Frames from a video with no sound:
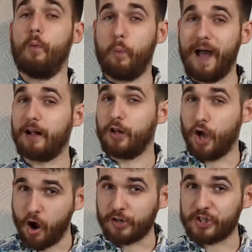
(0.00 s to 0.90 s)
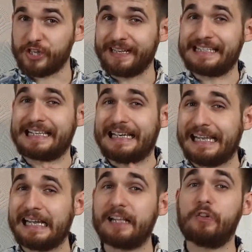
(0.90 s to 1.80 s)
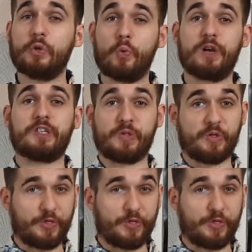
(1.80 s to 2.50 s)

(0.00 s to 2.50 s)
While Carson is leaning towards the